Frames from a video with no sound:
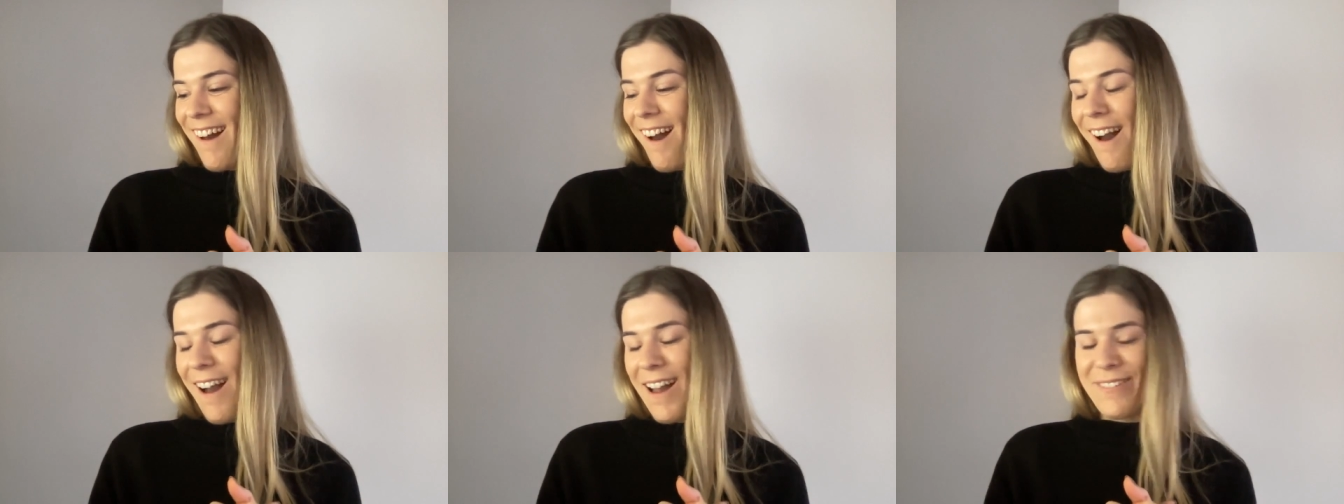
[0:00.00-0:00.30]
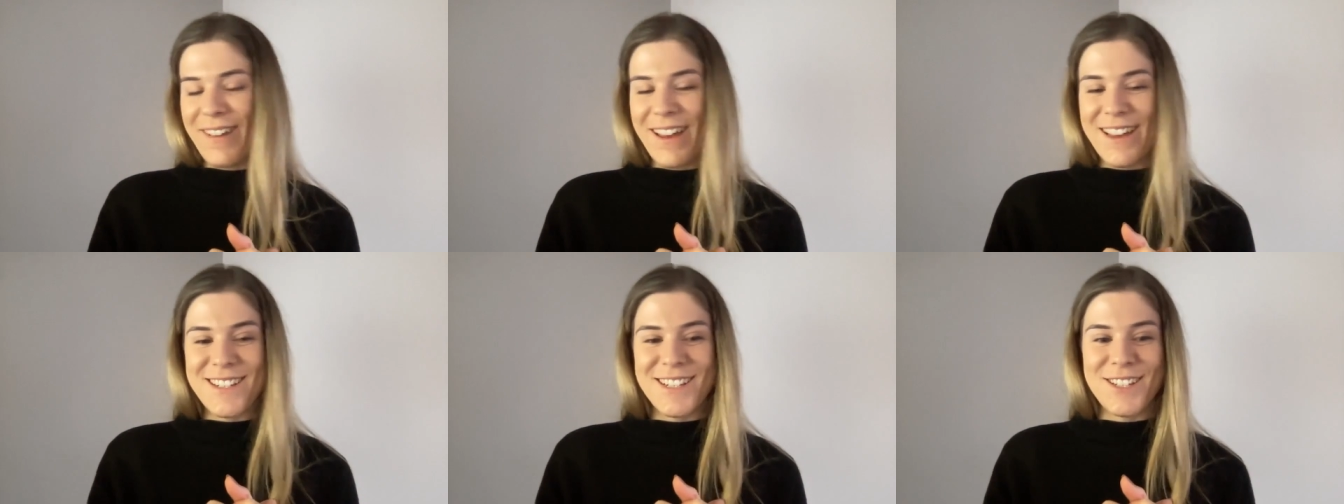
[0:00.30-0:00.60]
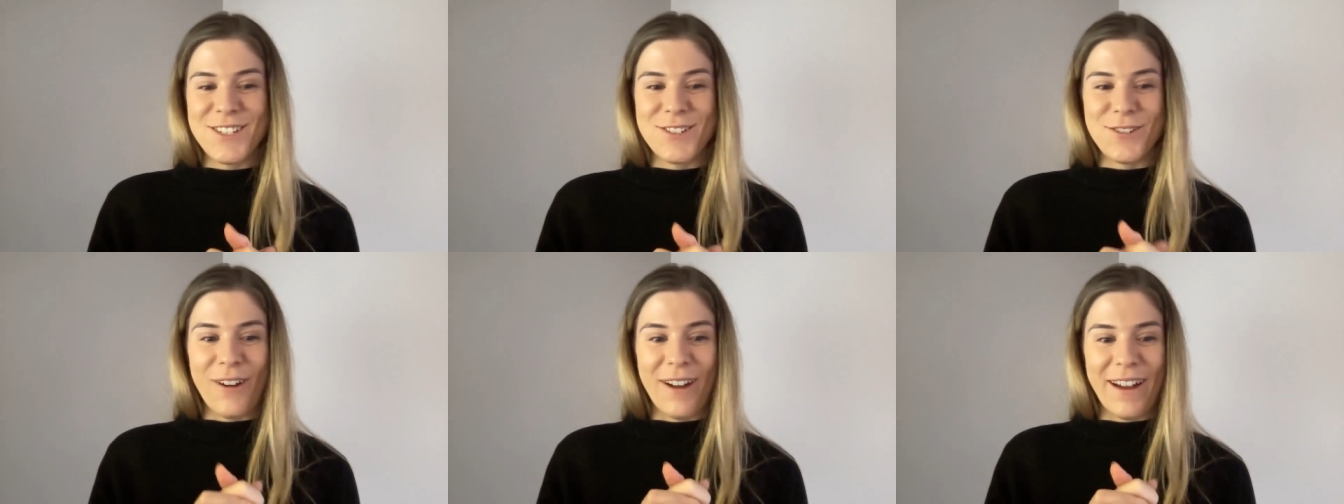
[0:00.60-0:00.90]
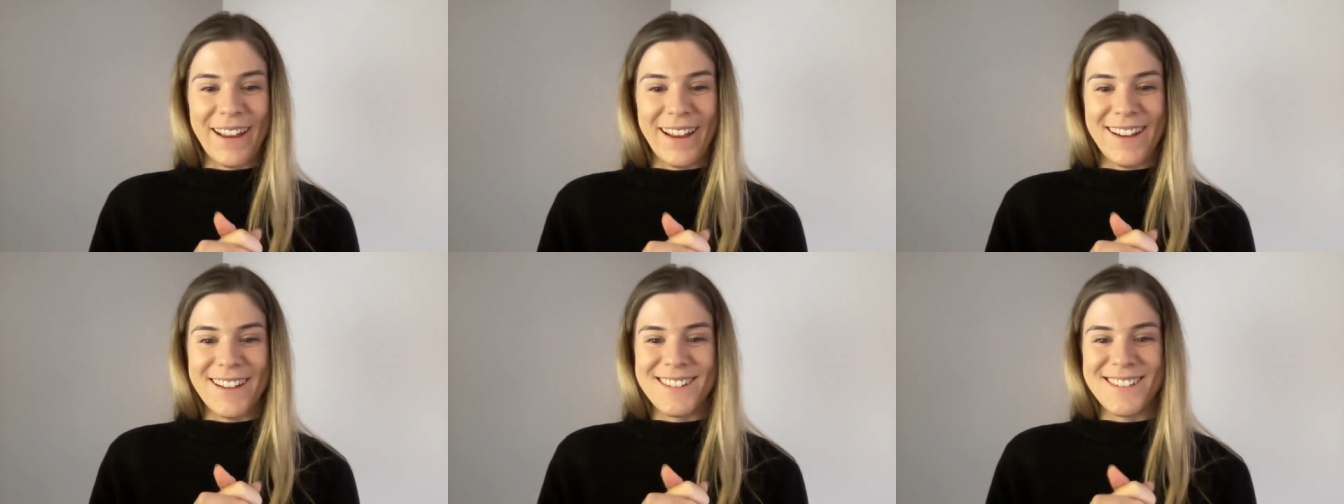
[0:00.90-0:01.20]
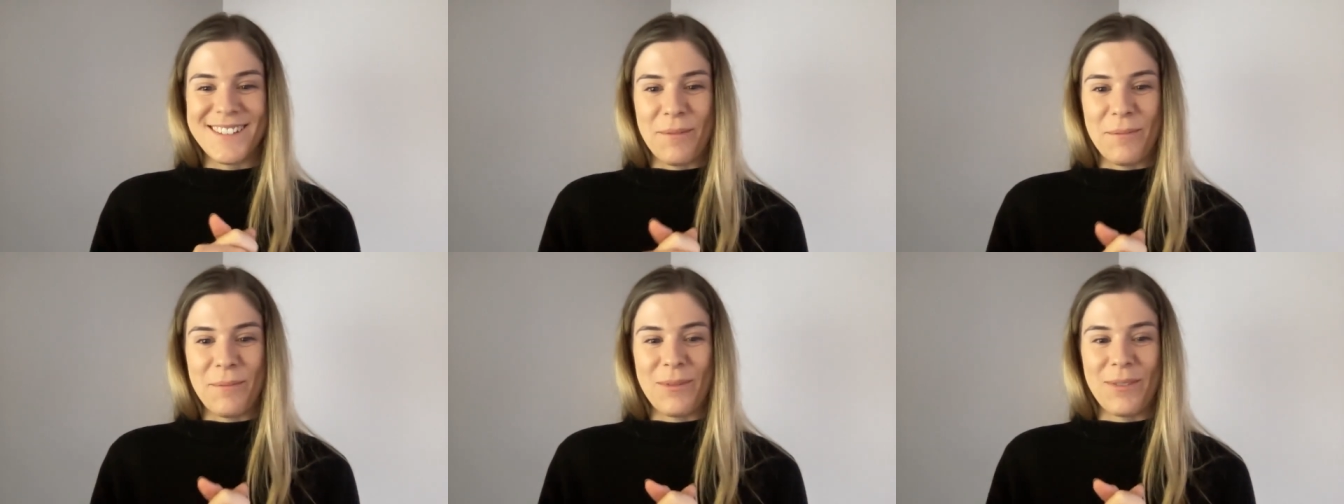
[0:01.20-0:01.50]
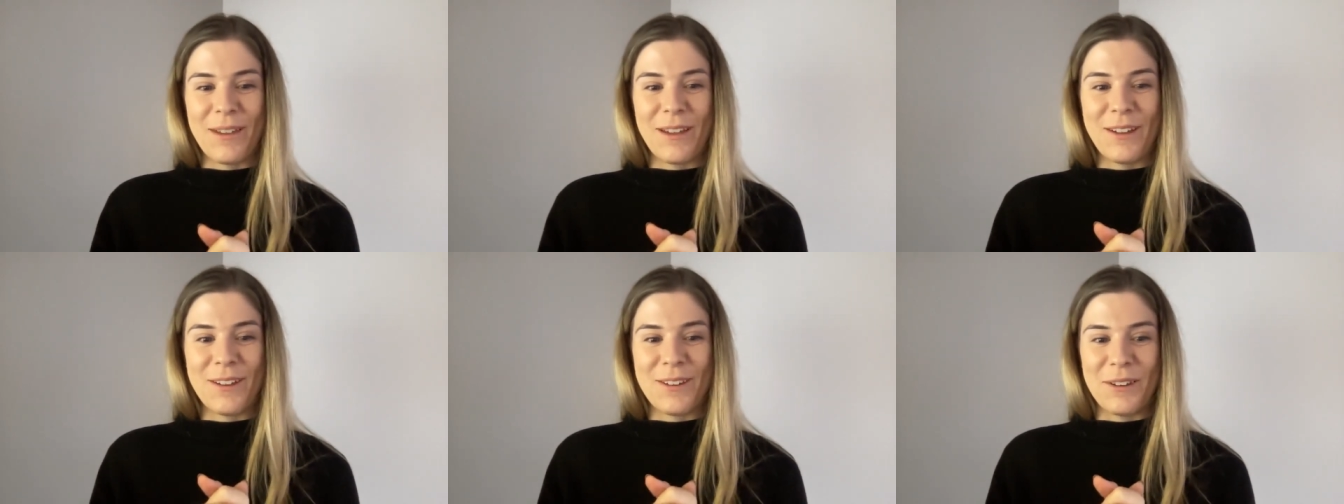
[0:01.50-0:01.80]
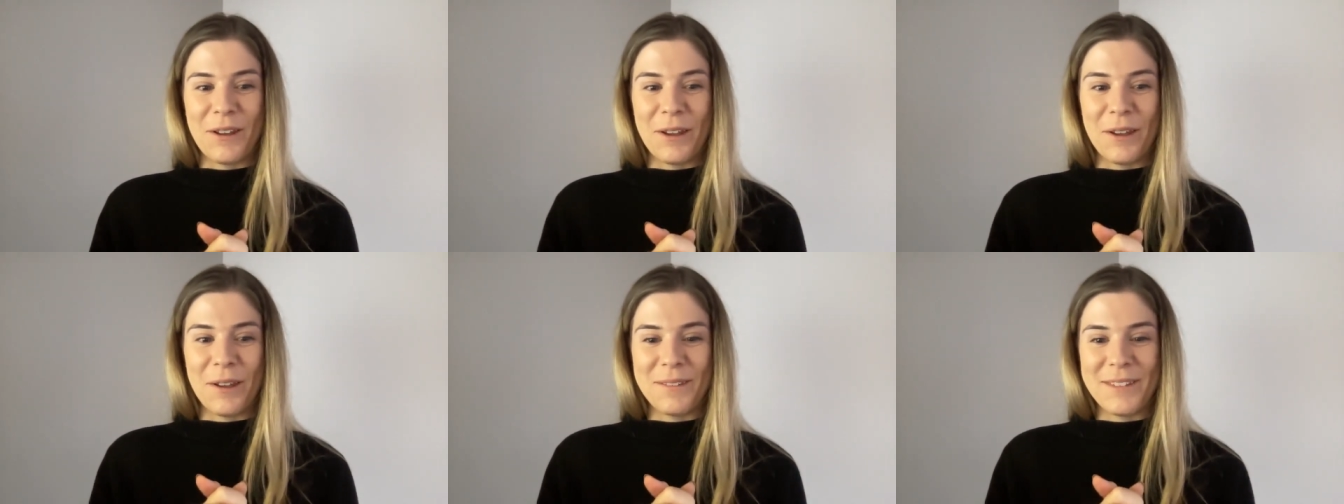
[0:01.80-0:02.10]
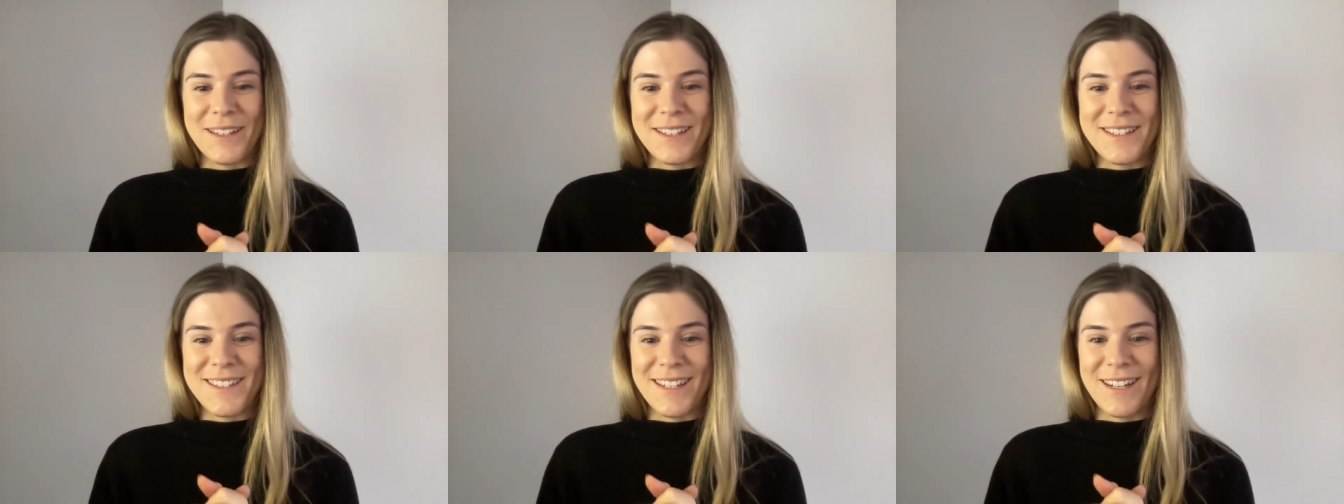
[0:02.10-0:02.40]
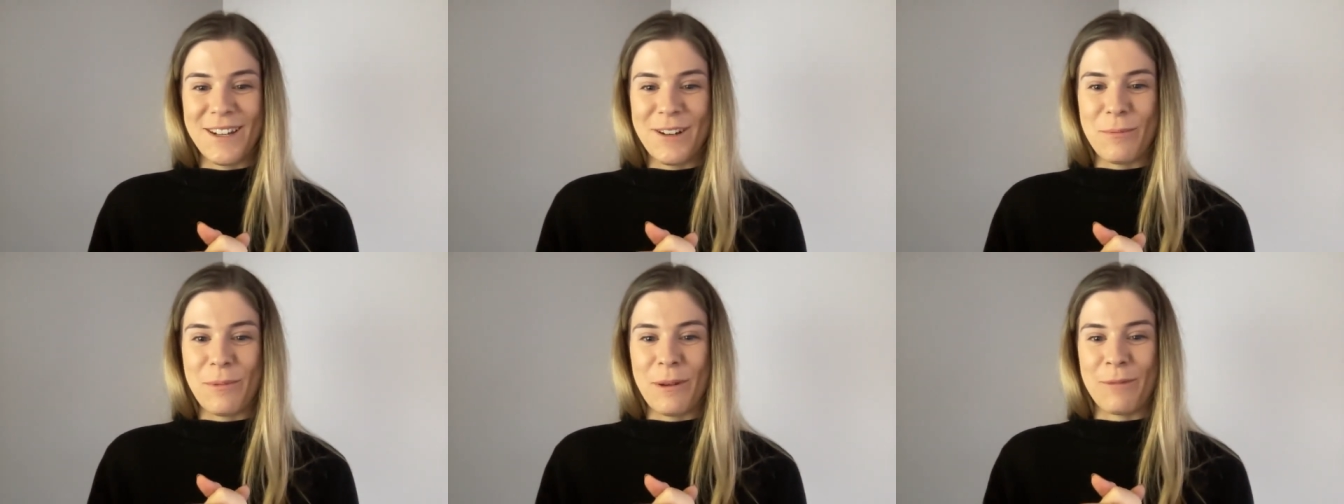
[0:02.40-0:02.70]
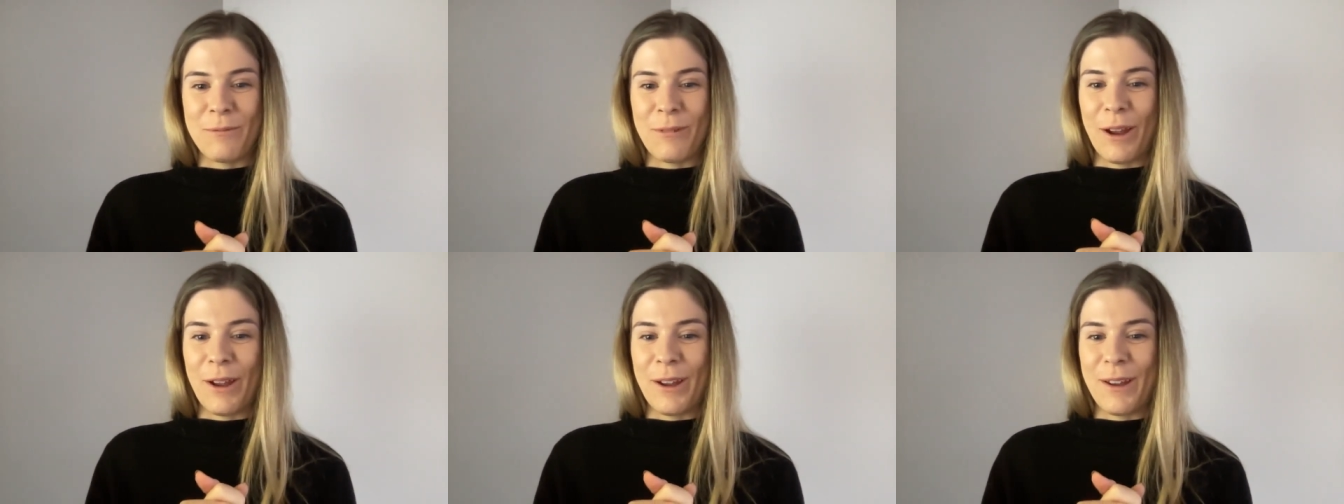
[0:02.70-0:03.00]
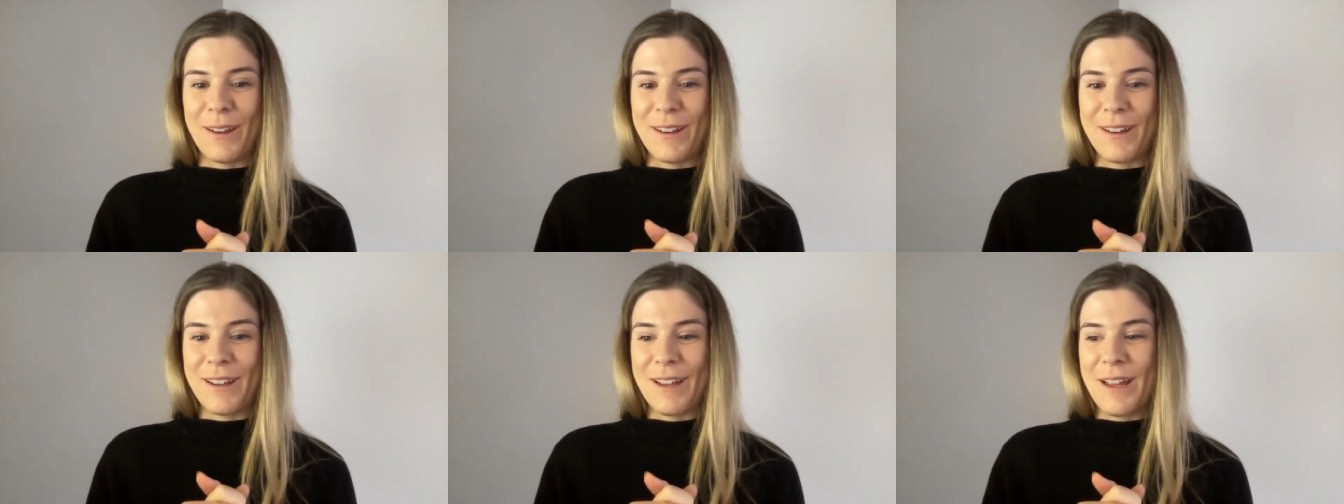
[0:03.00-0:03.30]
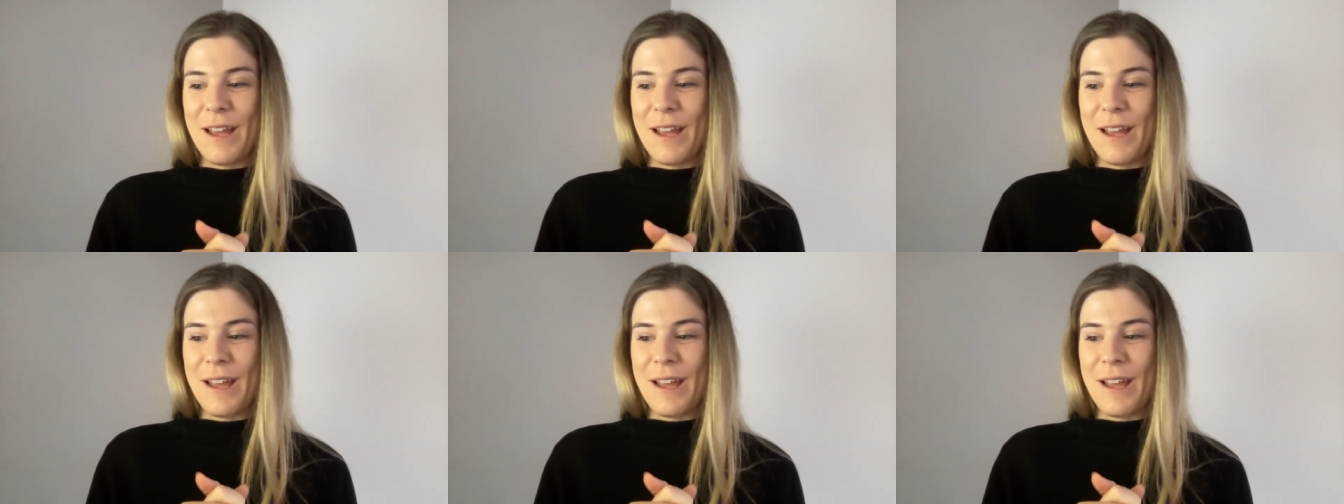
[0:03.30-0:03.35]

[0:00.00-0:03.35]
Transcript: I'm actually trying something new that's a little bit rogue,